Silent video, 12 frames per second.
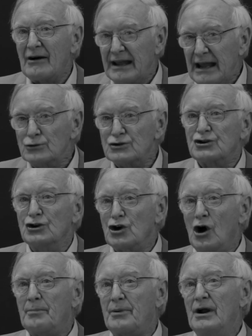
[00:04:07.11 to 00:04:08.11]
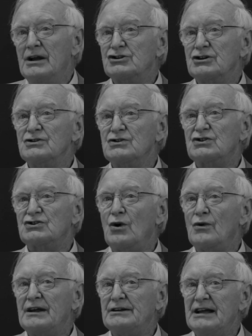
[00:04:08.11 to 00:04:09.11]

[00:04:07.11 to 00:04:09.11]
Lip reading: carry out such operations so